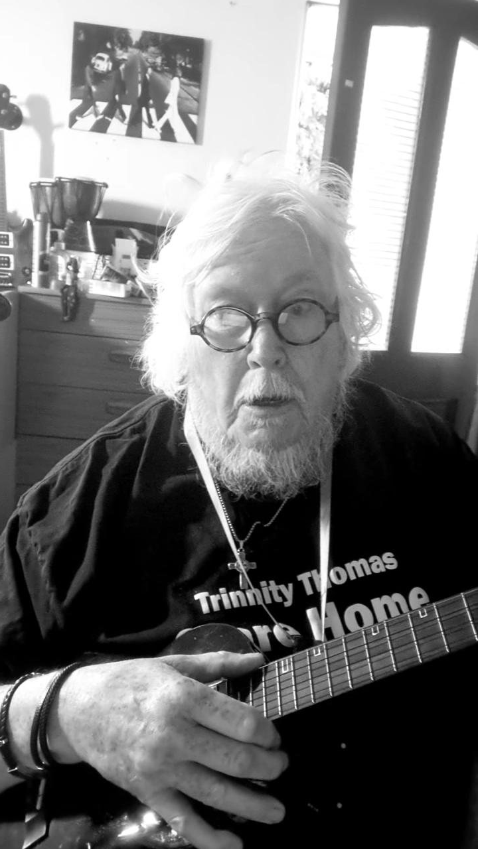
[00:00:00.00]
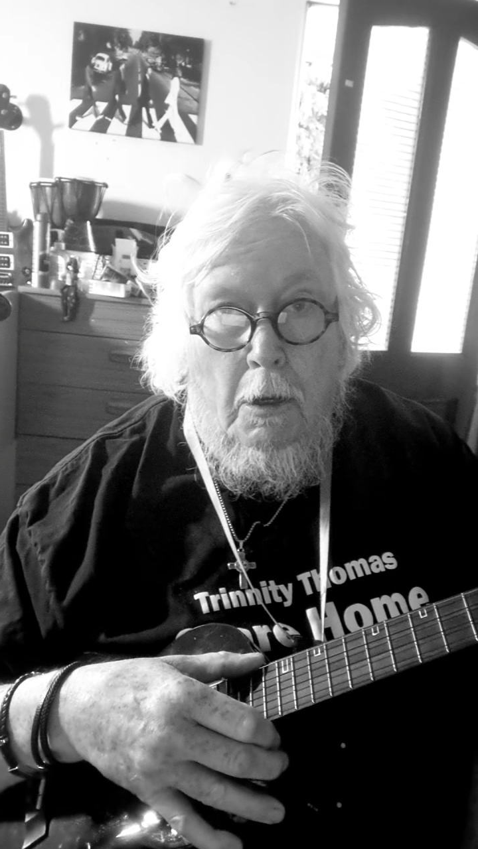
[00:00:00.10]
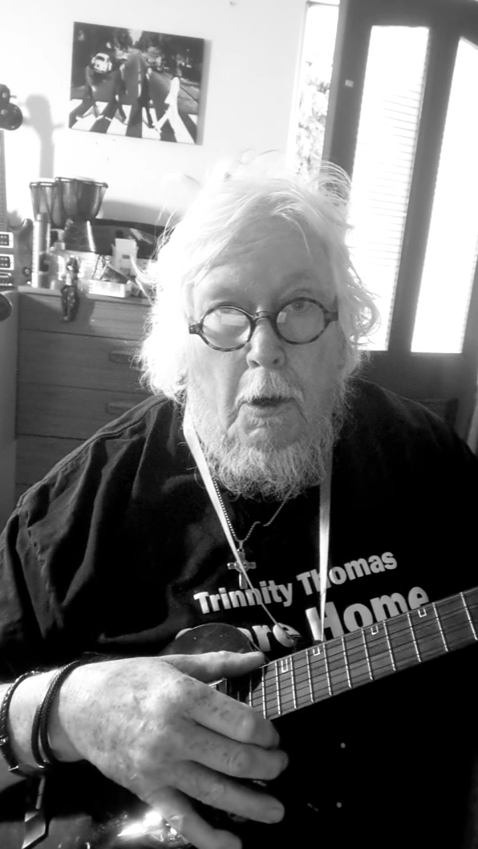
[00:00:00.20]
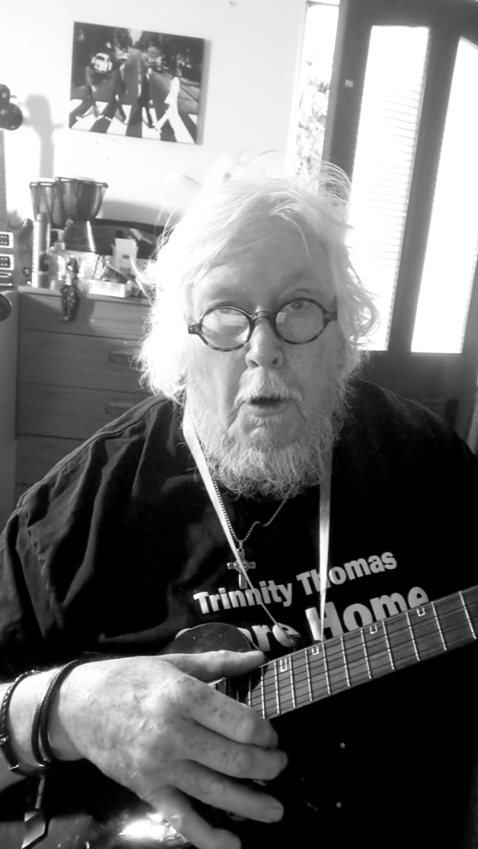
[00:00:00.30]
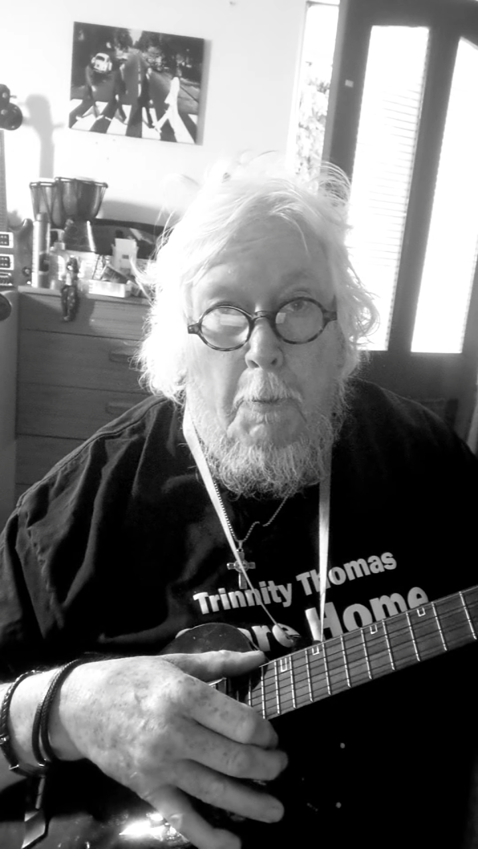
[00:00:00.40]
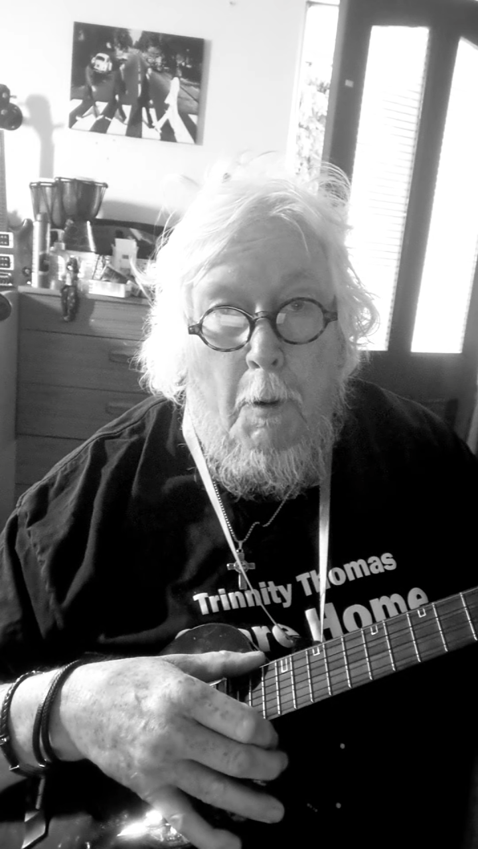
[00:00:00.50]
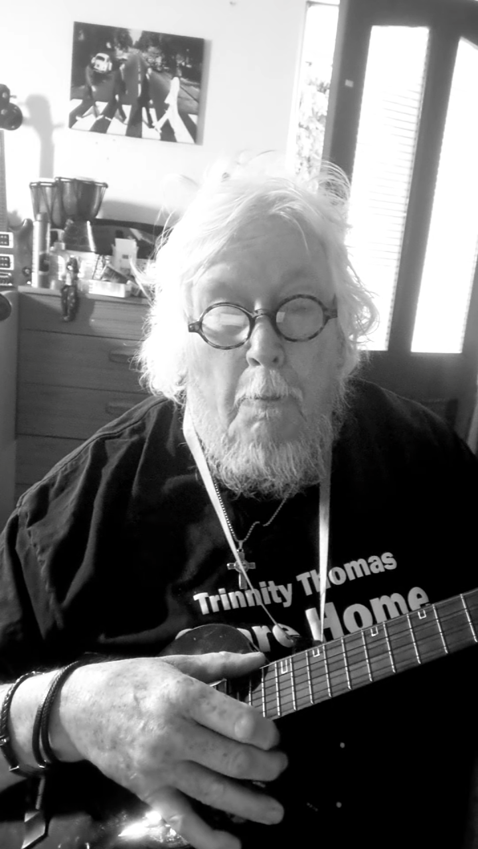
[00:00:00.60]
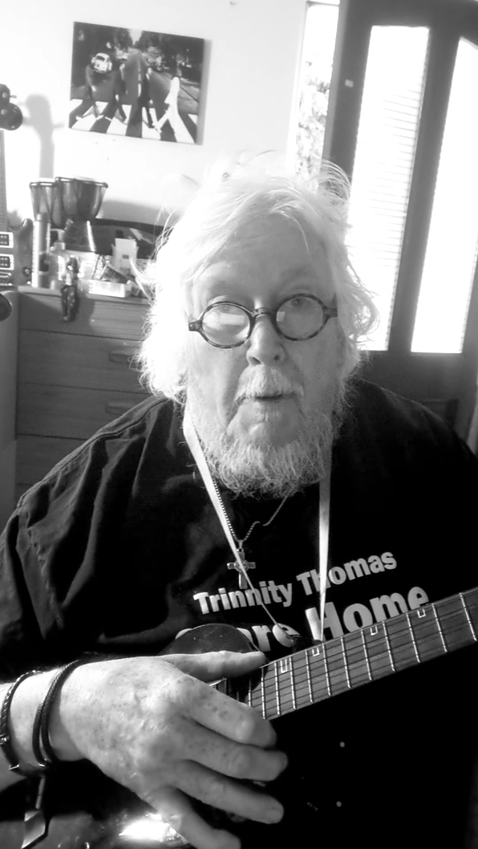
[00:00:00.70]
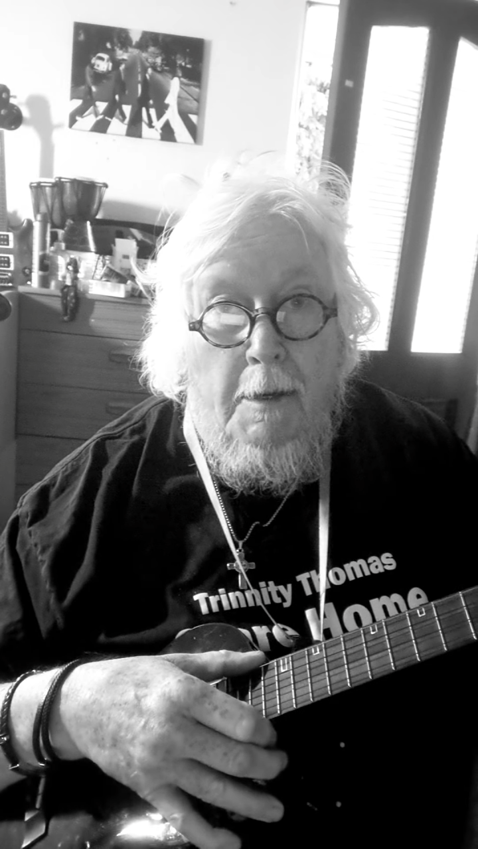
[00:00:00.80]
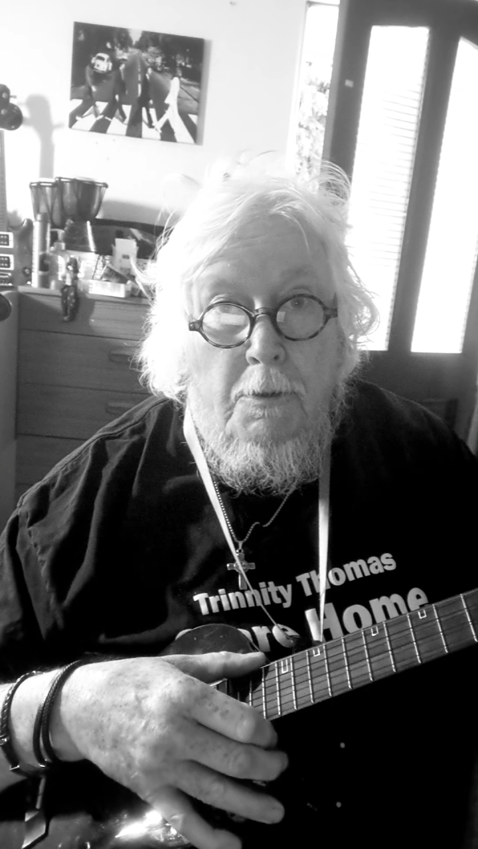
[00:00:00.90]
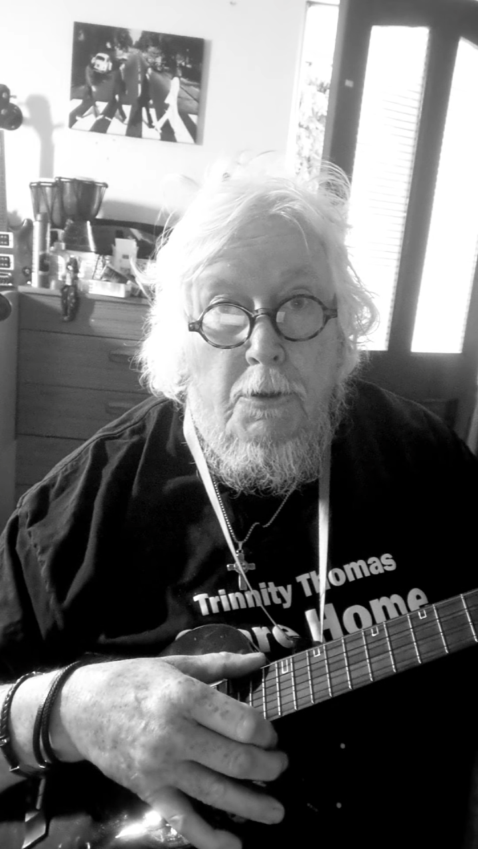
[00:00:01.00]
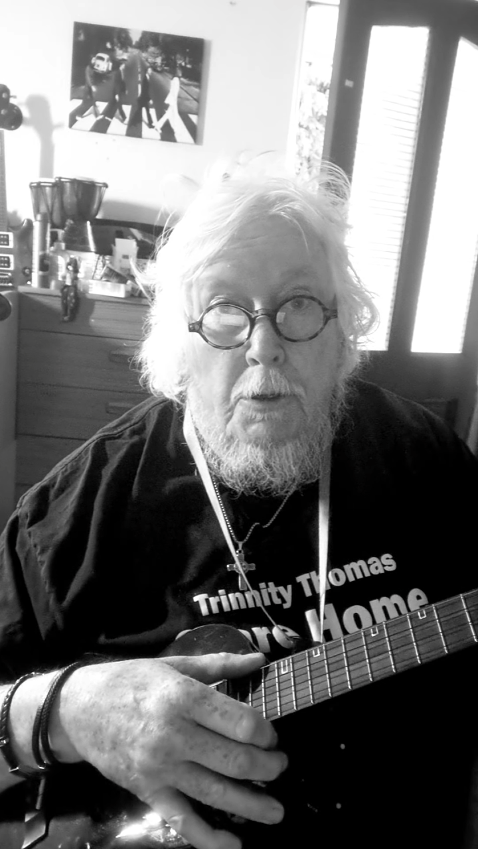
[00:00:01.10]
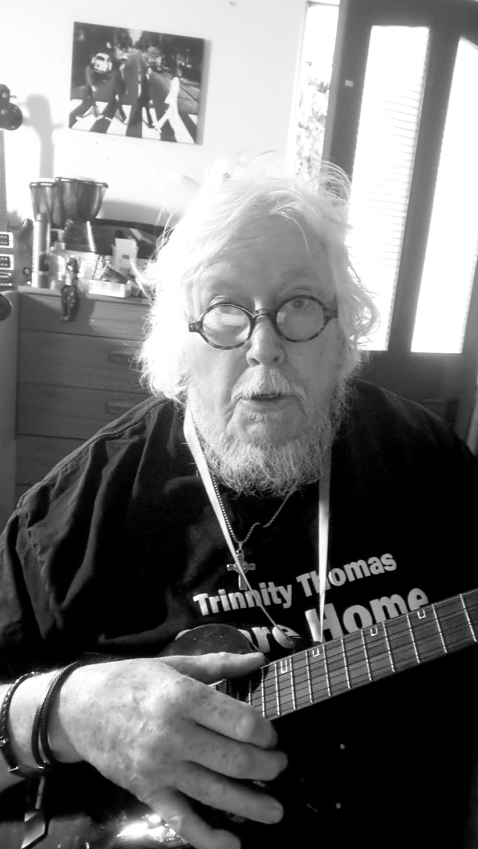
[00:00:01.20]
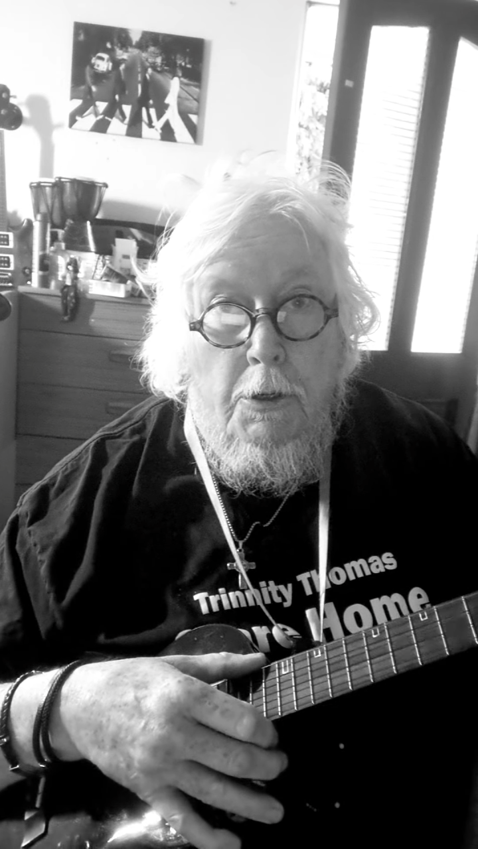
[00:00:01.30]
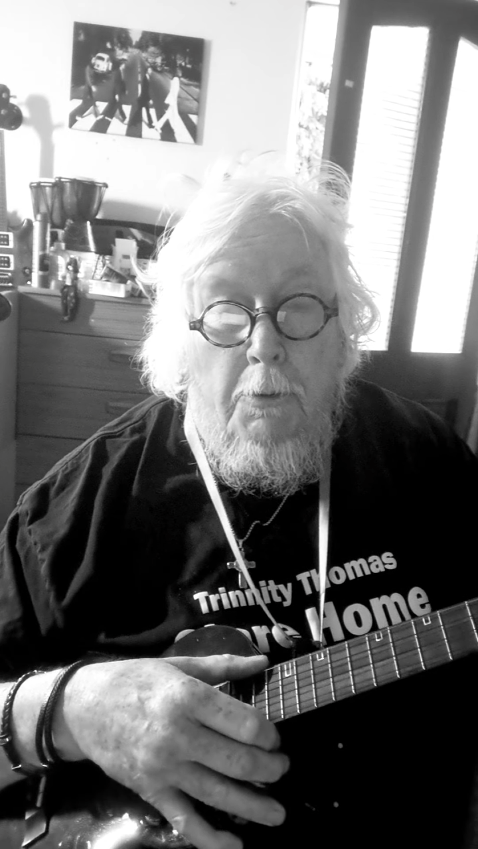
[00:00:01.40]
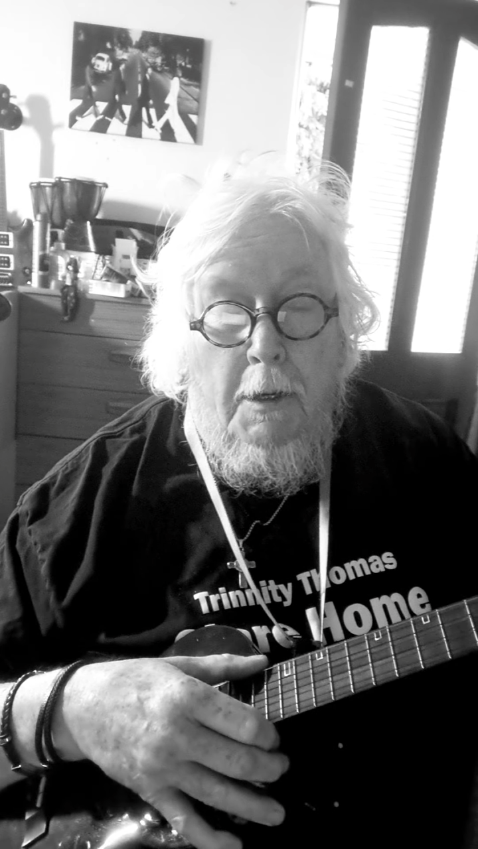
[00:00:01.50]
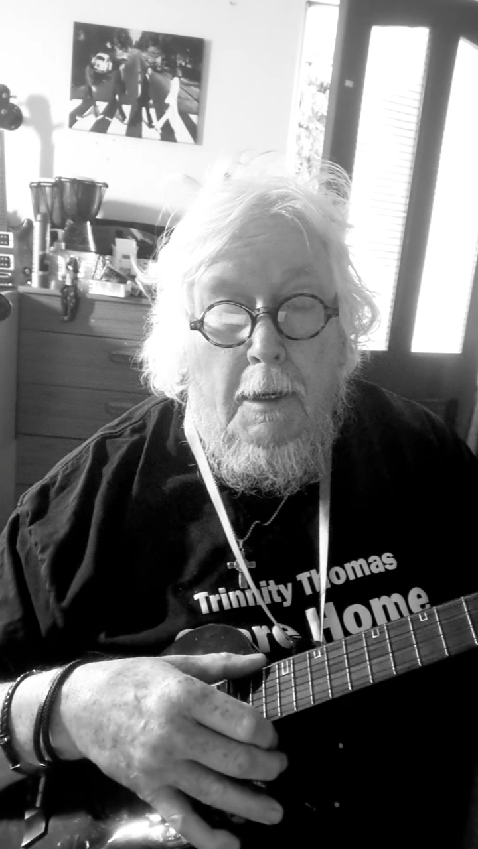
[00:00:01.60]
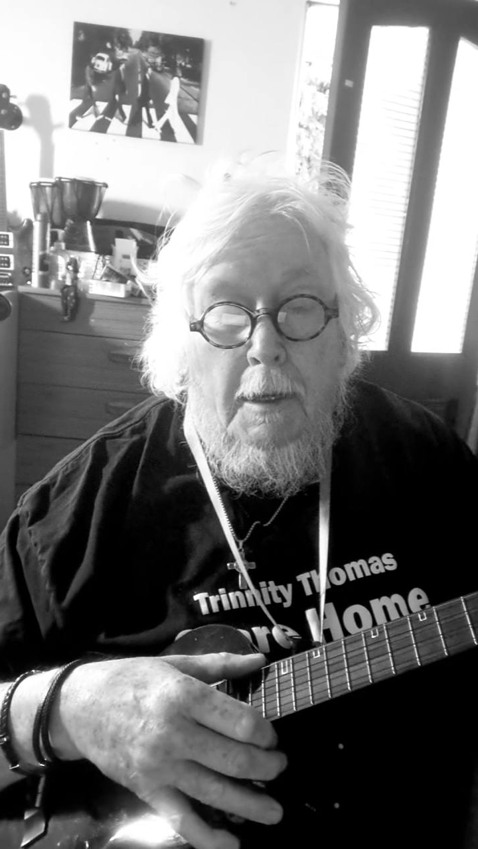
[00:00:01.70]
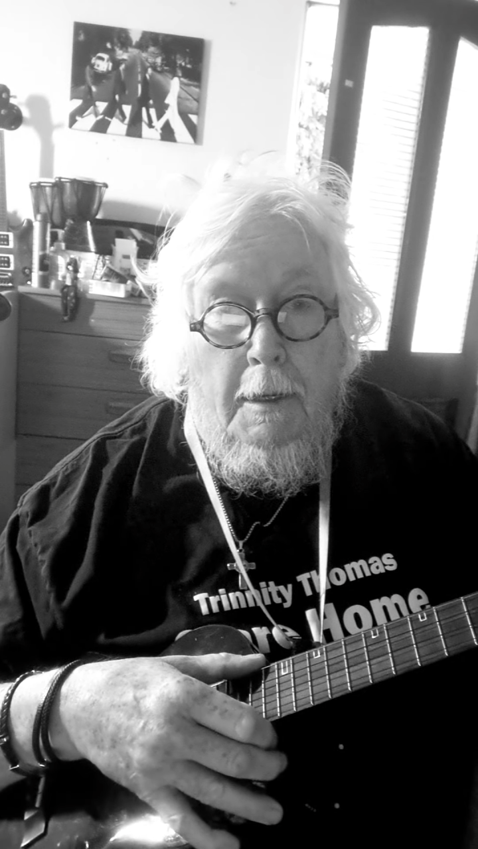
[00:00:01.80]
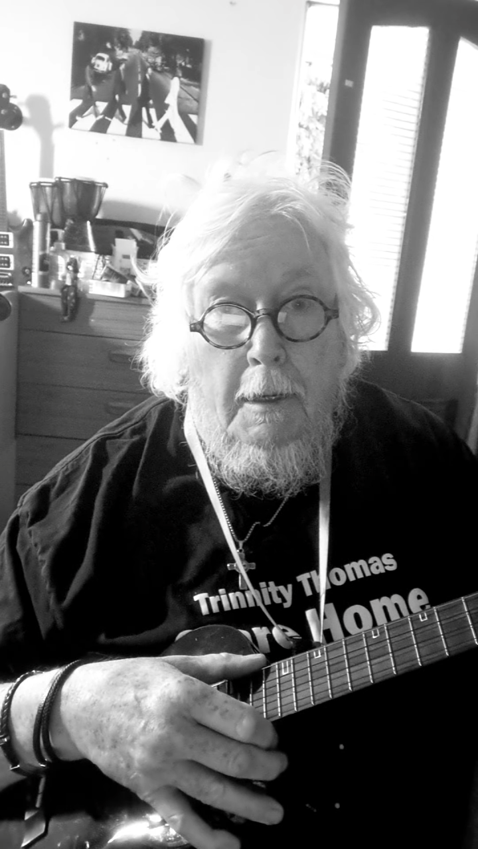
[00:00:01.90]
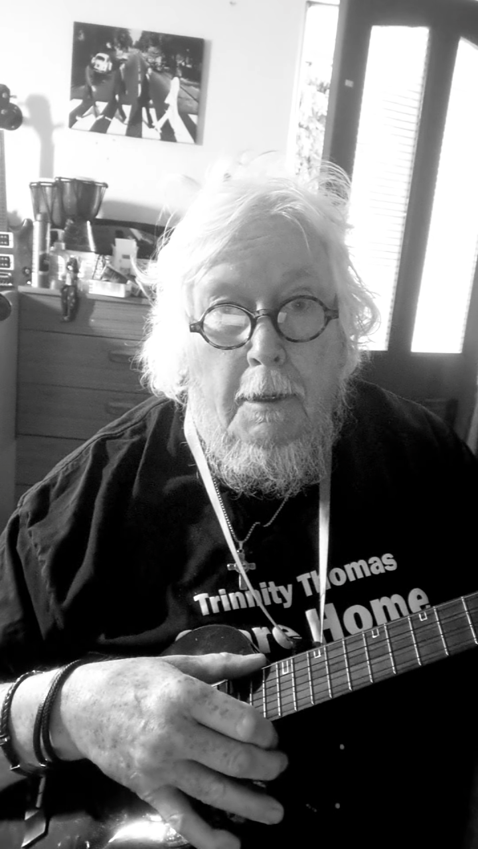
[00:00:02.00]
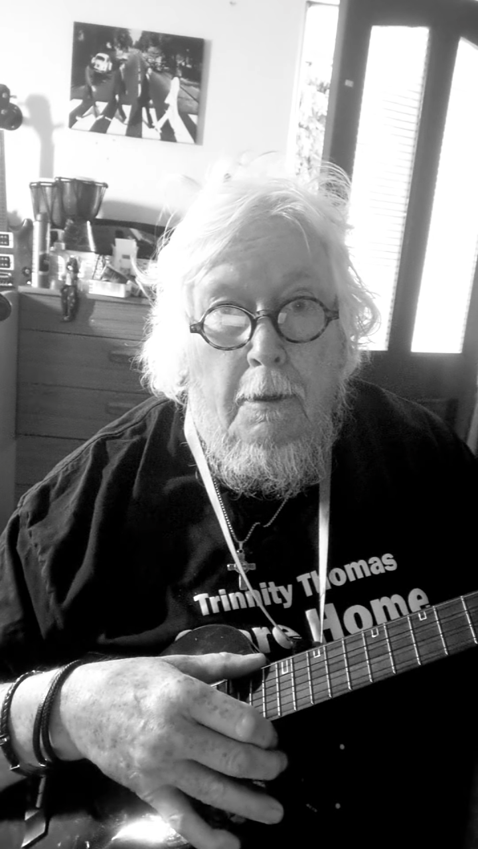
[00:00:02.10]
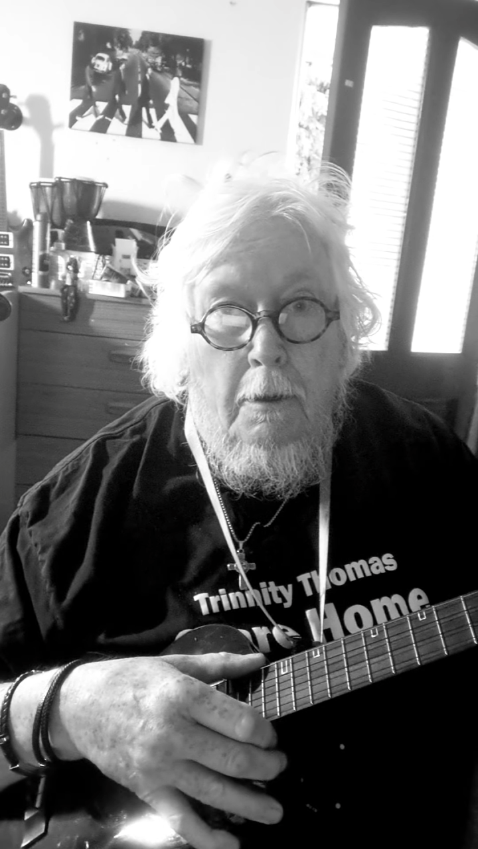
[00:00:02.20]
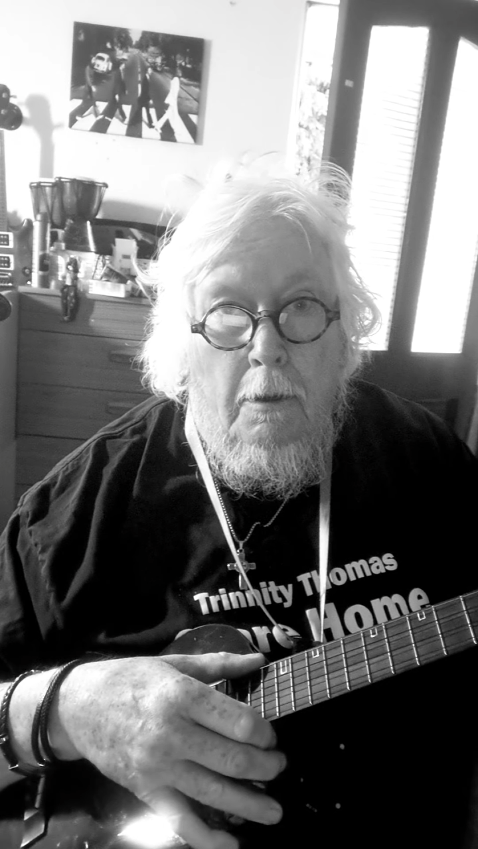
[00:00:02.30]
Lollipopman's ukulele.